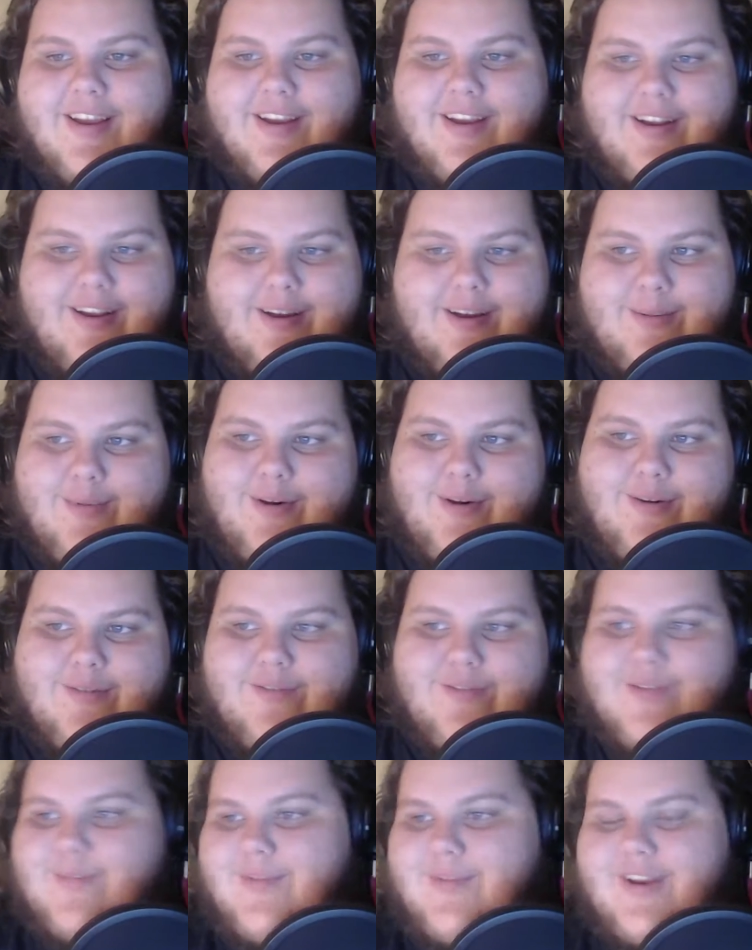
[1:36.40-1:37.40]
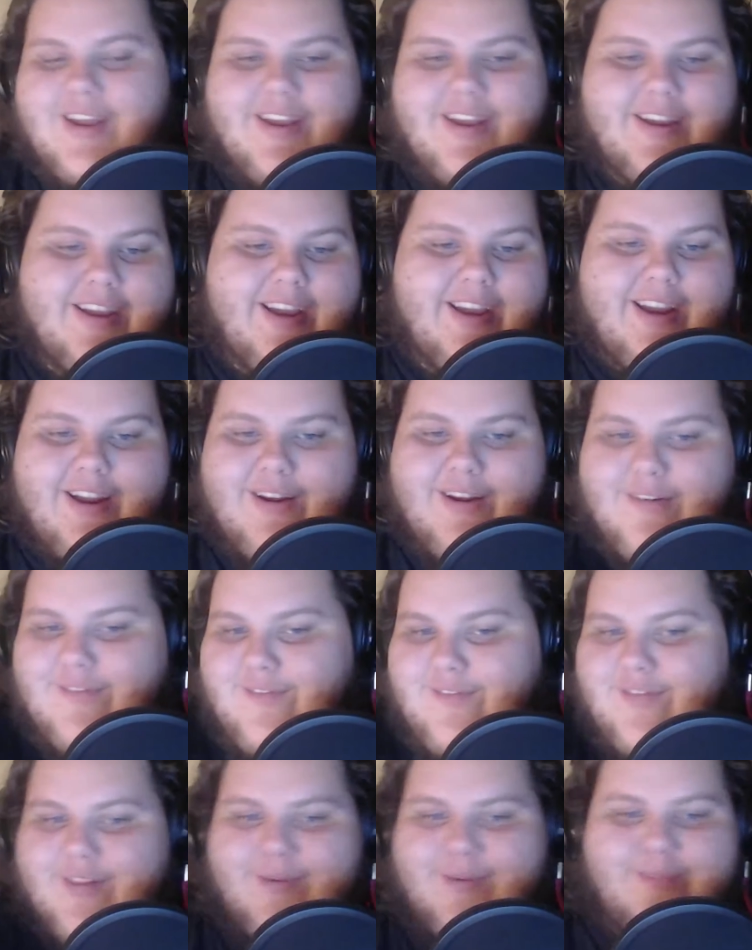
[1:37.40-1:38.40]
Come home from daycare,
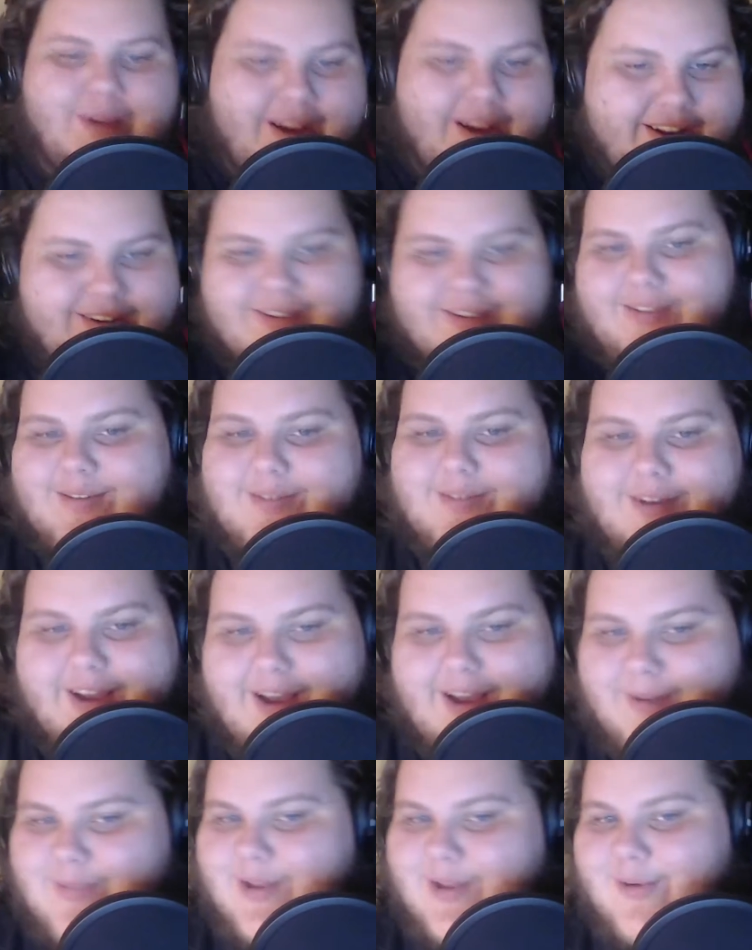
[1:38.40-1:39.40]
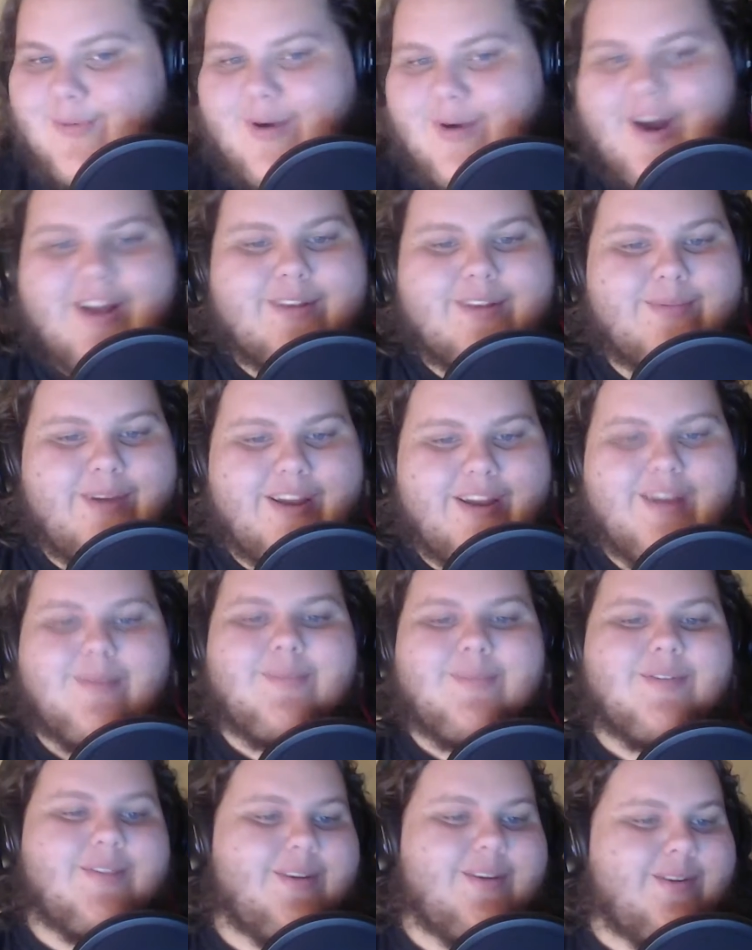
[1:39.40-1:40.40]
flip on Toonami, watch my
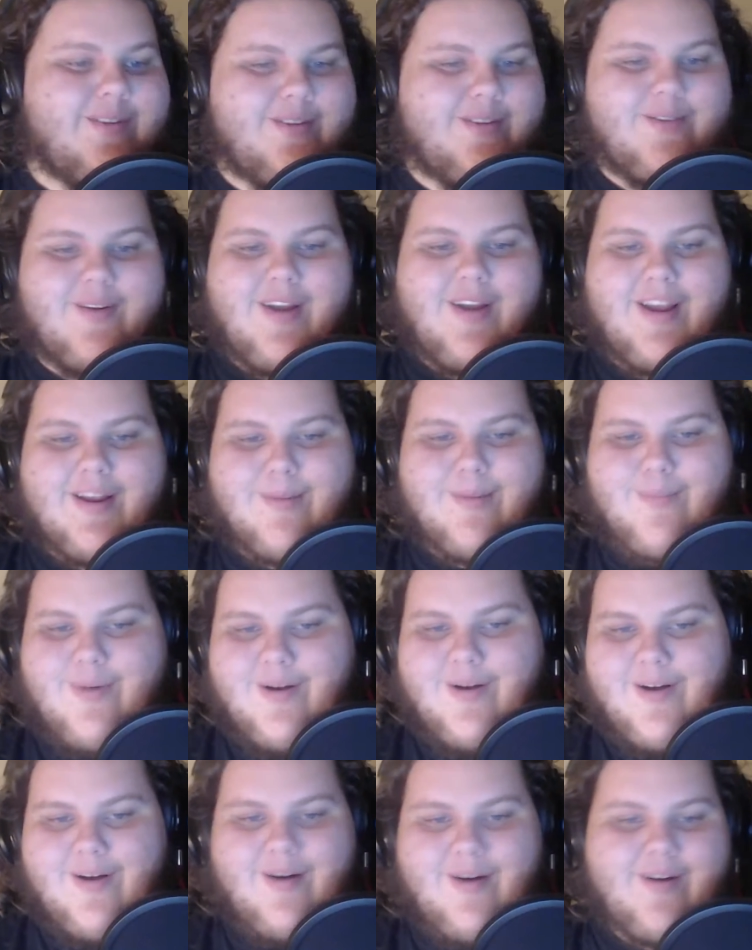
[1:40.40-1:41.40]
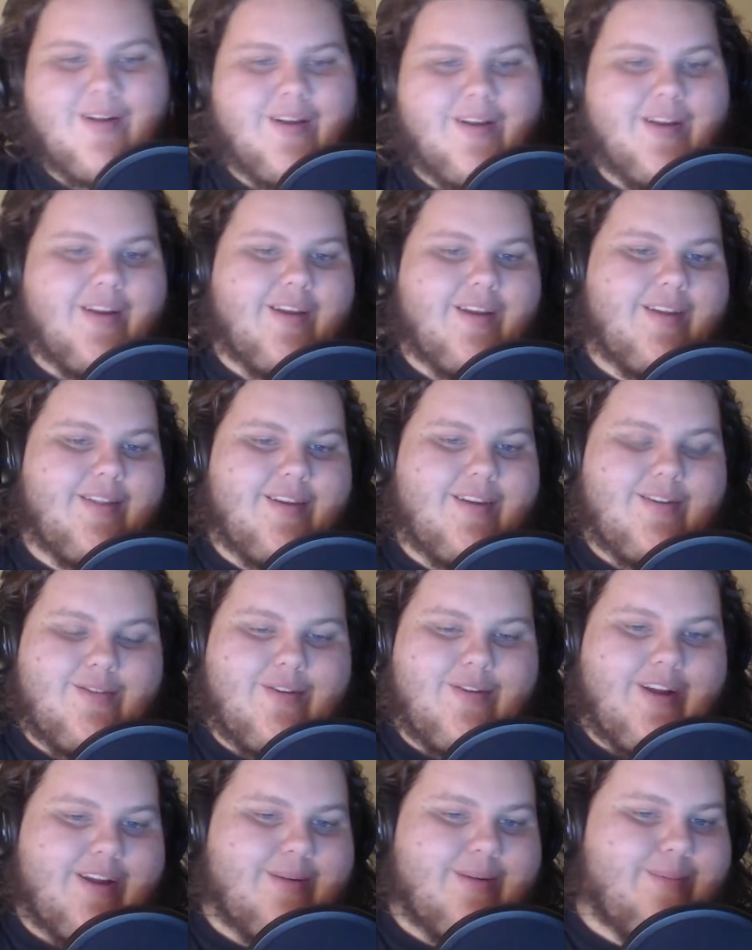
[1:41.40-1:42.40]
episode of Dragon Ball, and then
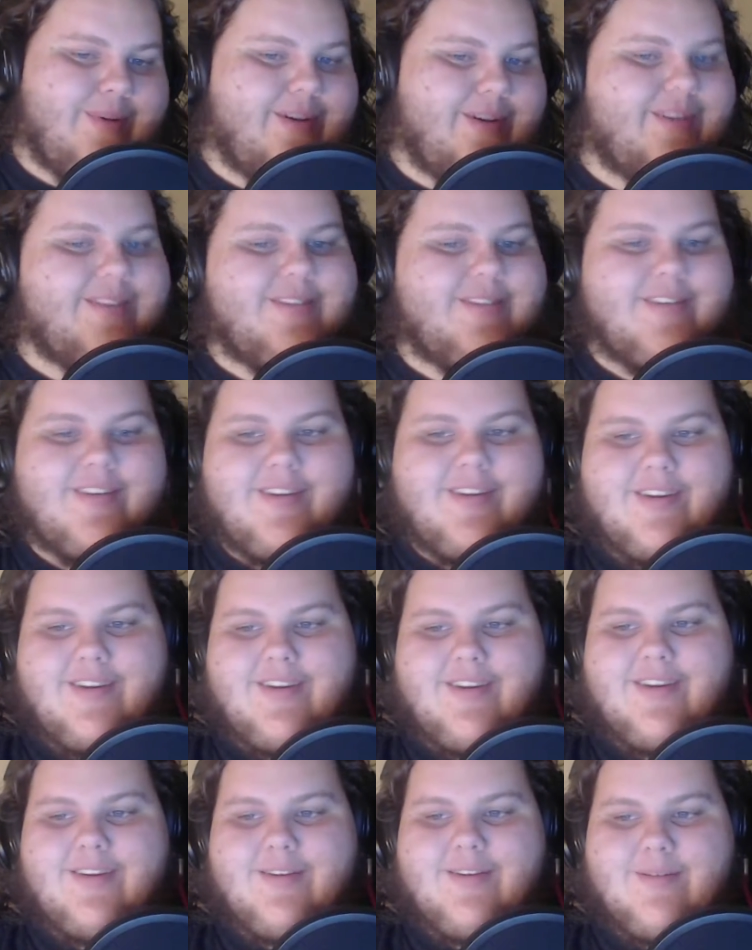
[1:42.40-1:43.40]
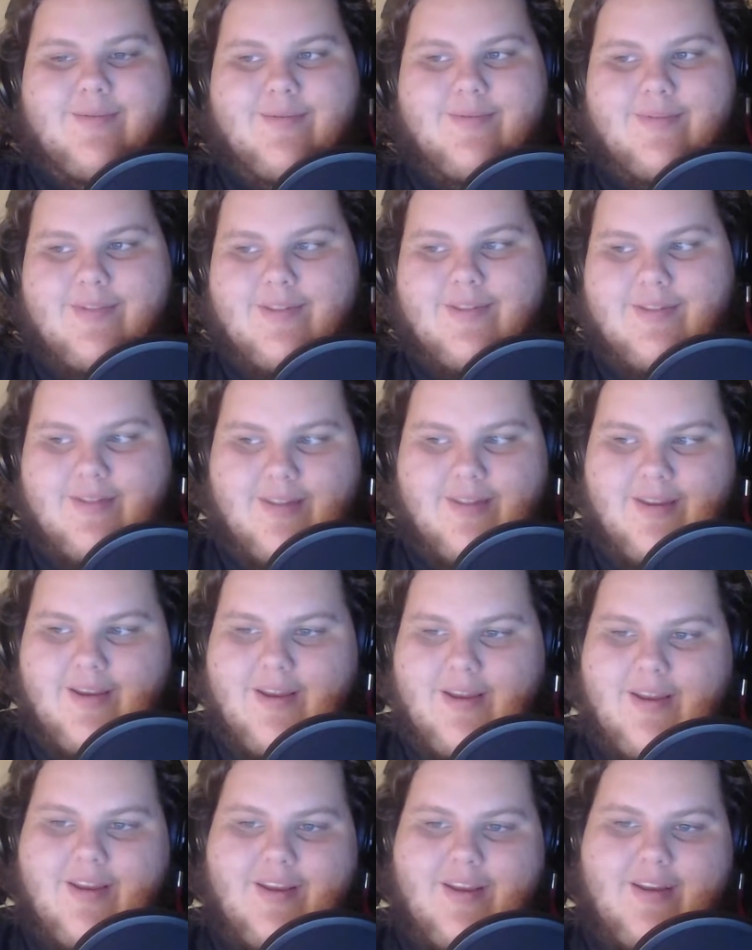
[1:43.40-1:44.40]
Dragon Ball Z,
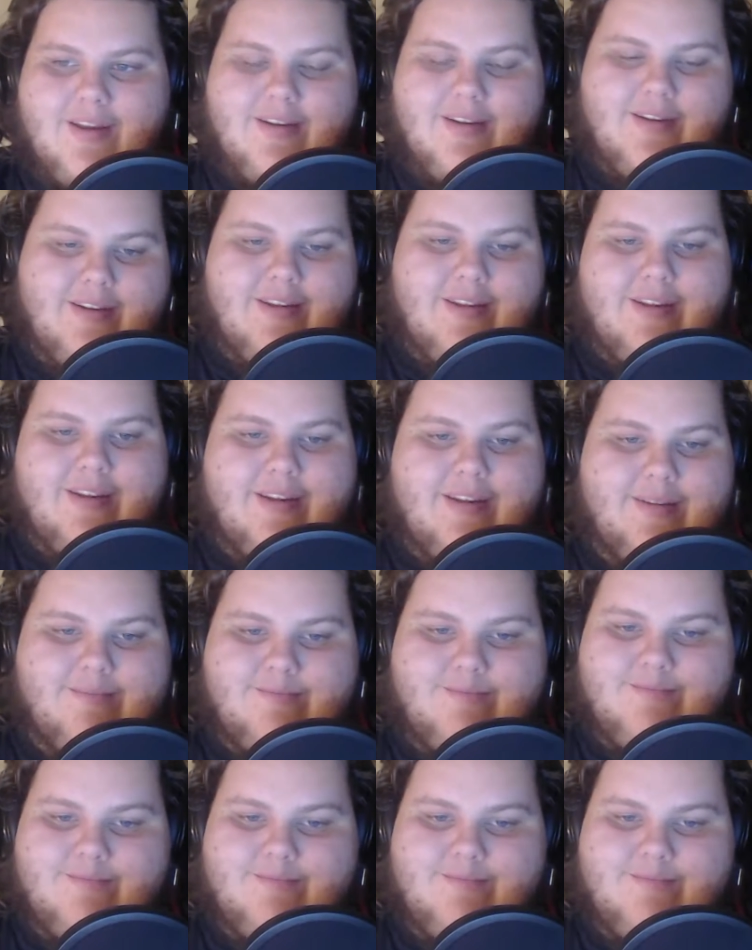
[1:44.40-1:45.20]
and